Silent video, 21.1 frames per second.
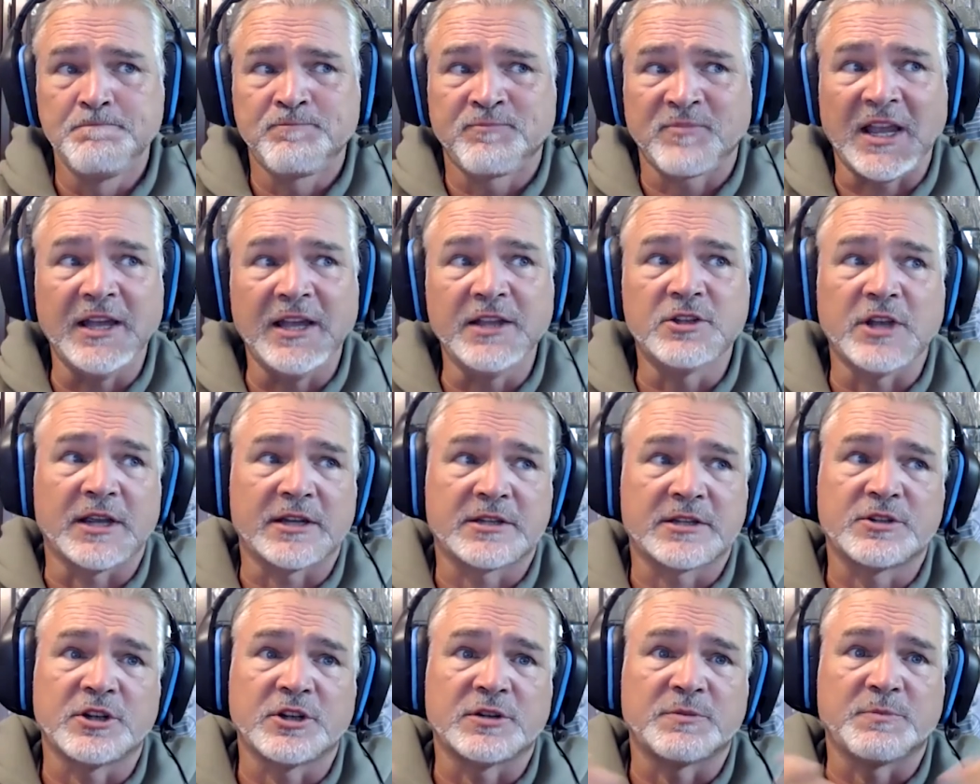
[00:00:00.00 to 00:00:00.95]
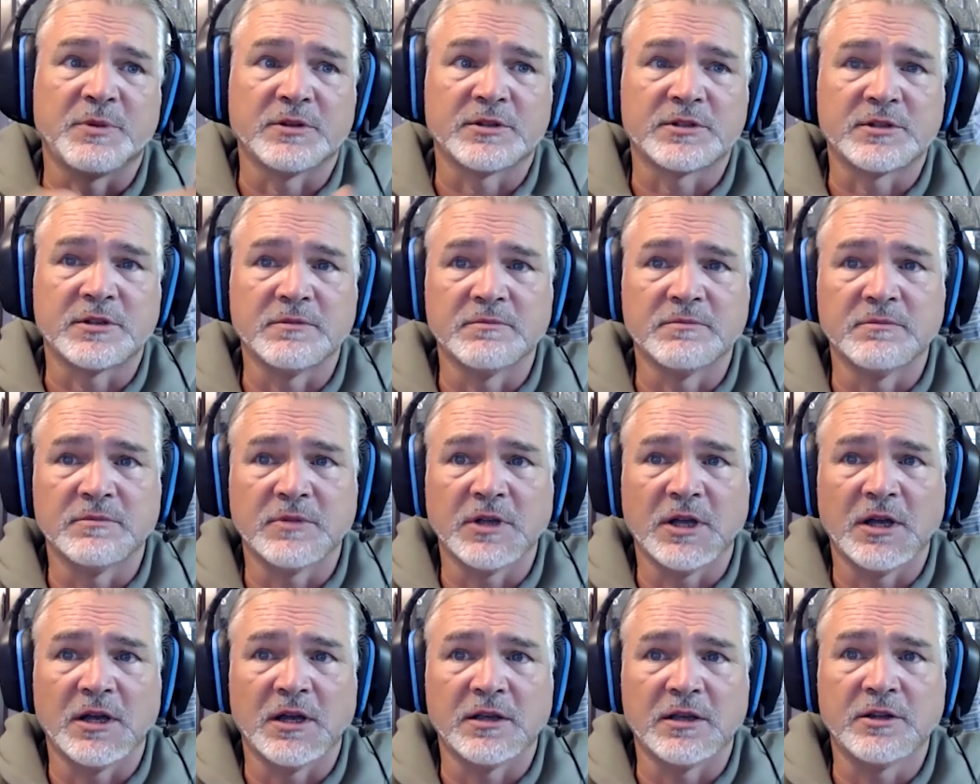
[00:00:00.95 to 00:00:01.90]
Ajax just built some
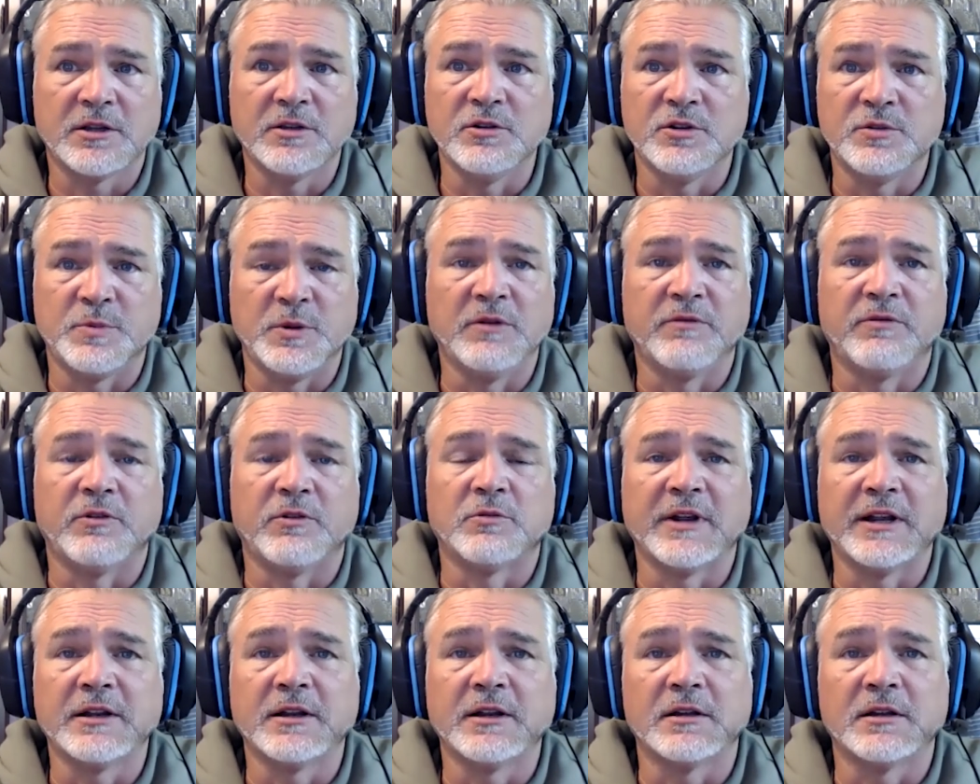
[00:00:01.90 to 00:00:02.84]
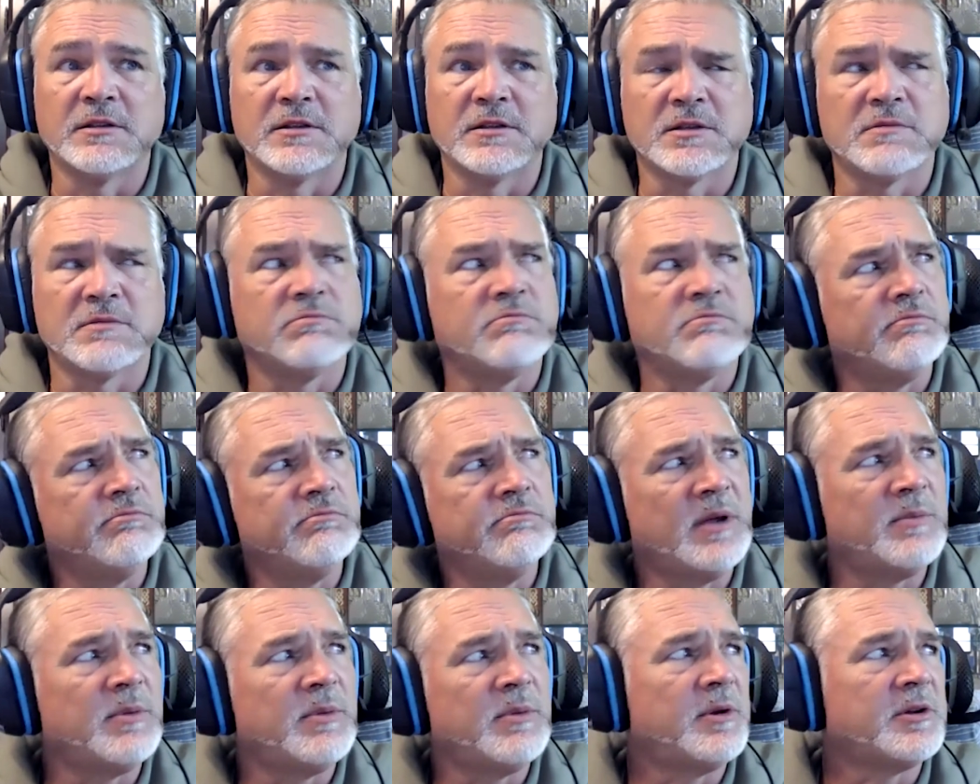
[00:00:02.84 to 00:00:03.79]
huge, beautiful rain gardens
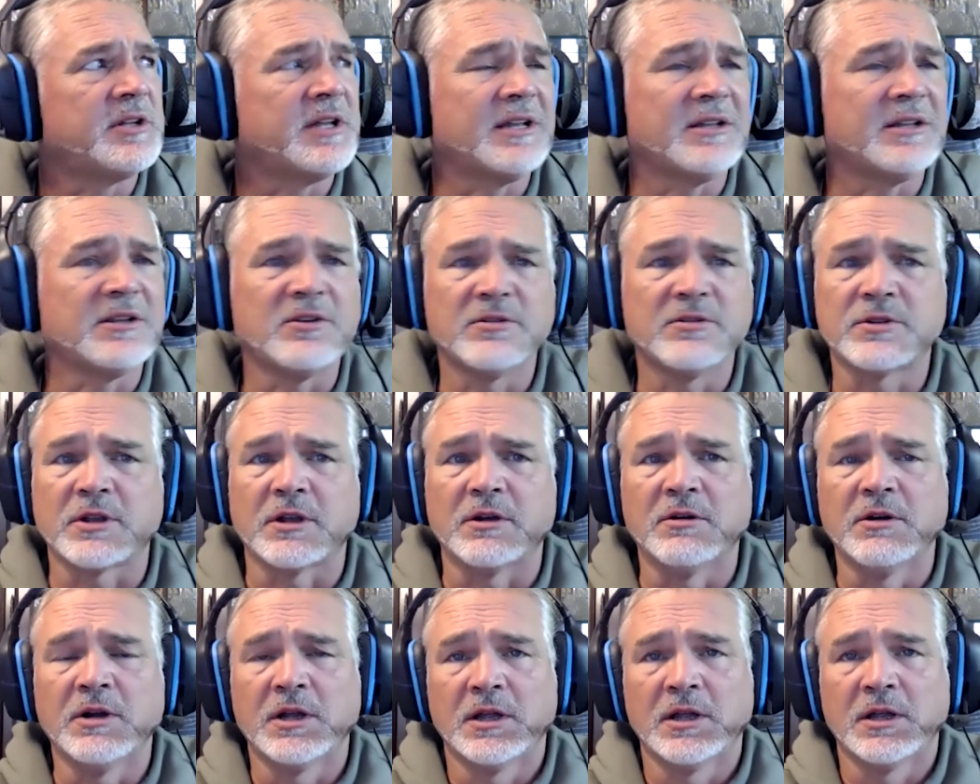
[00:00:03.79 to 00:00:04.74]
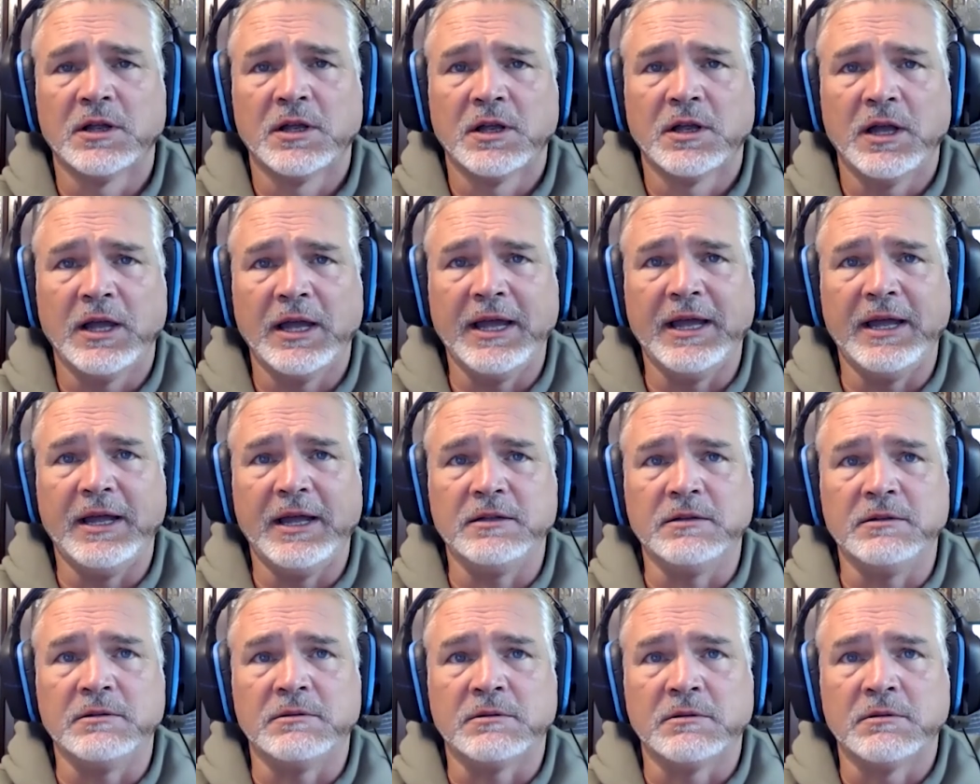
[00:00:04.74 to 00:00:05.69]
maybe about 10 years ago.
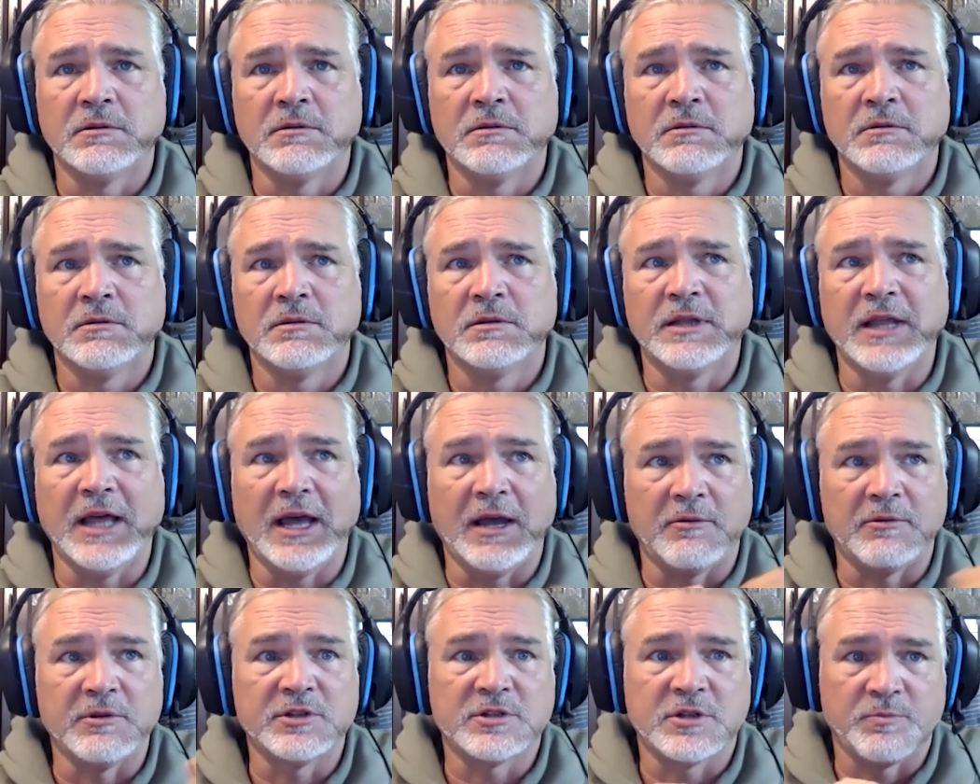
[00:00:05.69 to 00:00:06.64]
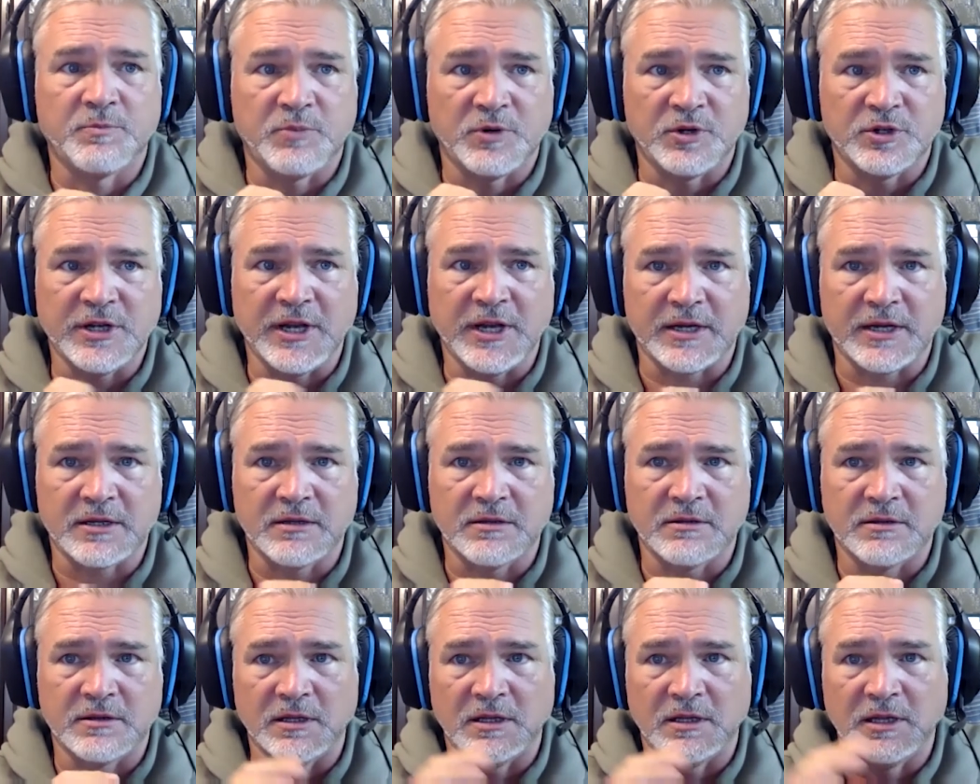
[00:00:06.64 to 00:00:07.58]
And that was to protect
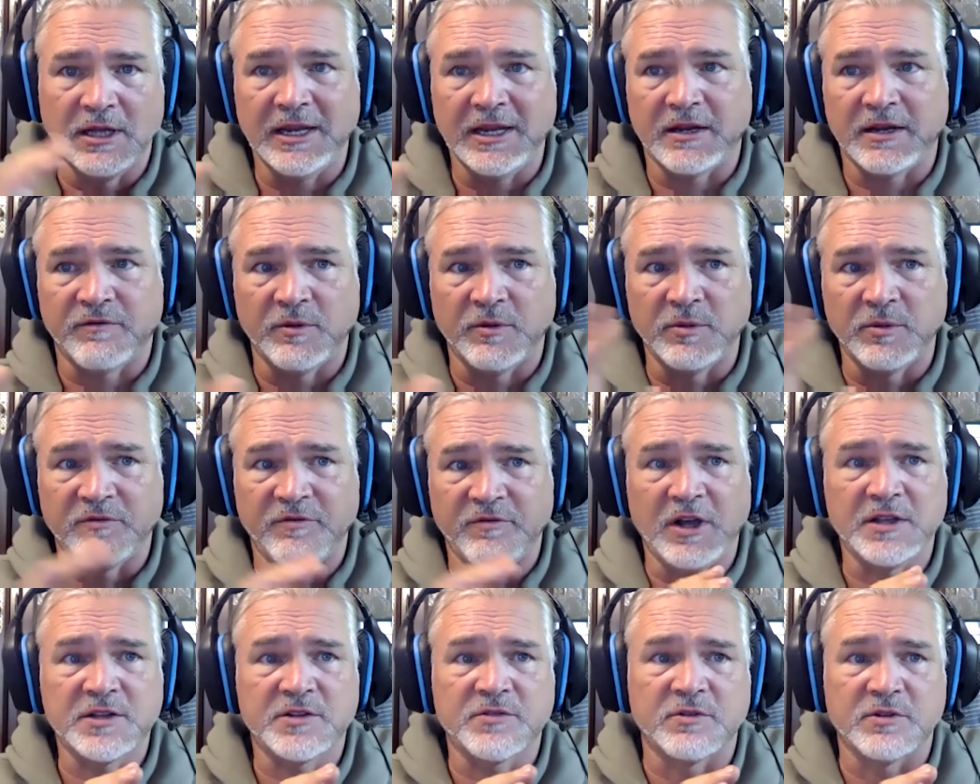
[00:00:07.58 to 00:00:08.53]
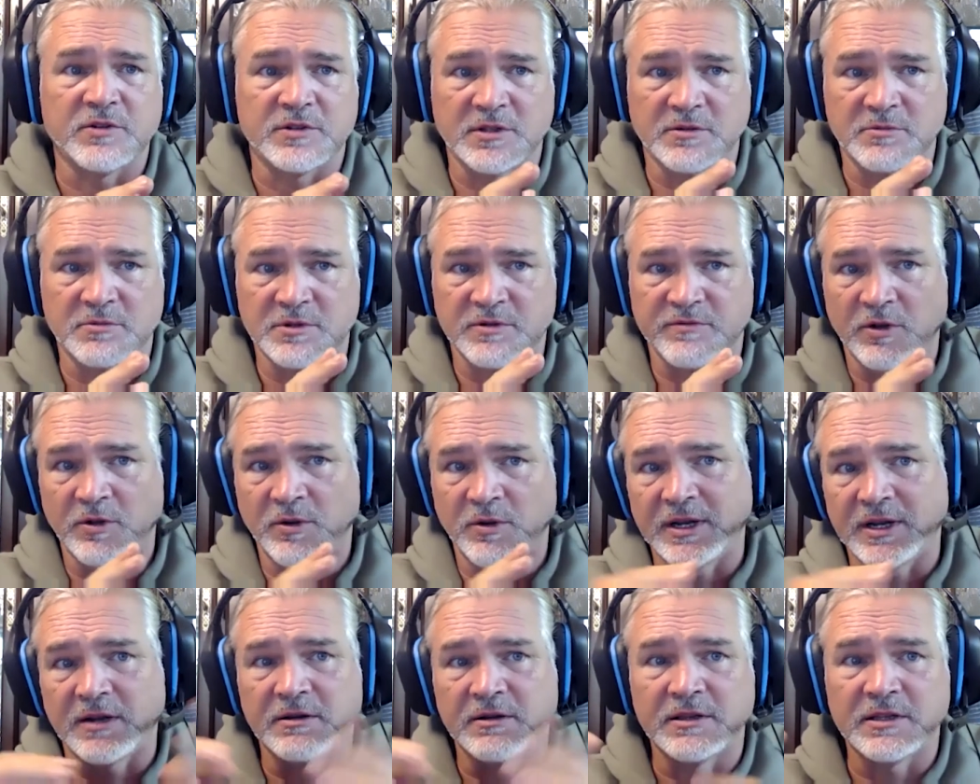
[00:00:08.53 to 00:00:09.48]
the lake from the phosphorus that was
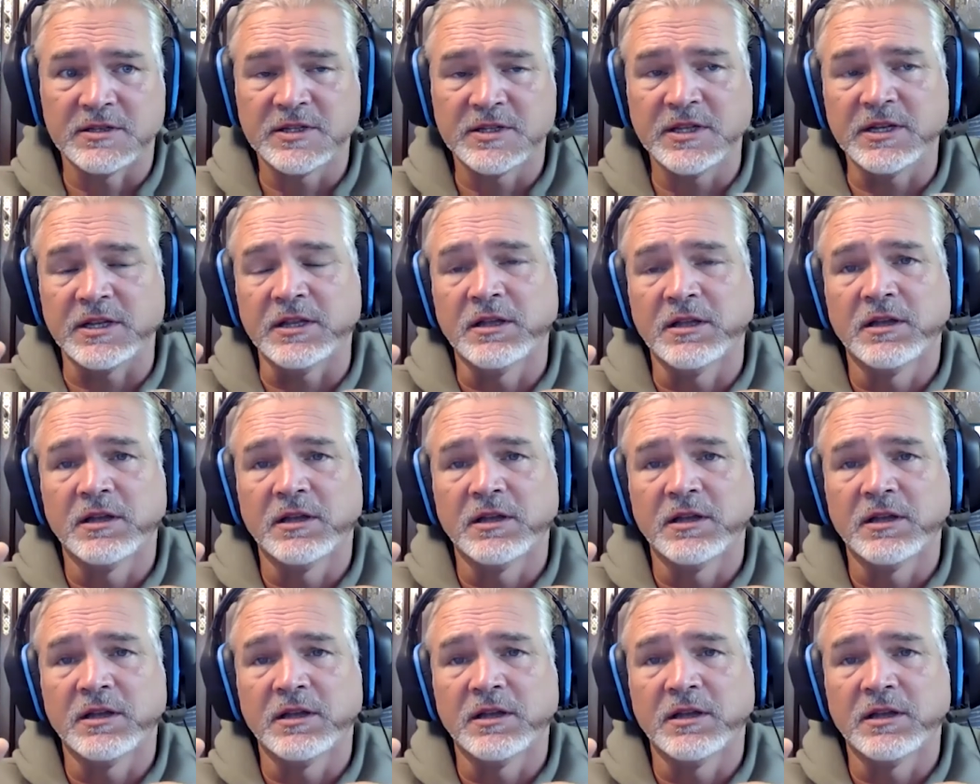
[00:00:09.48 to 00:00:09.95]
flowing out of the city,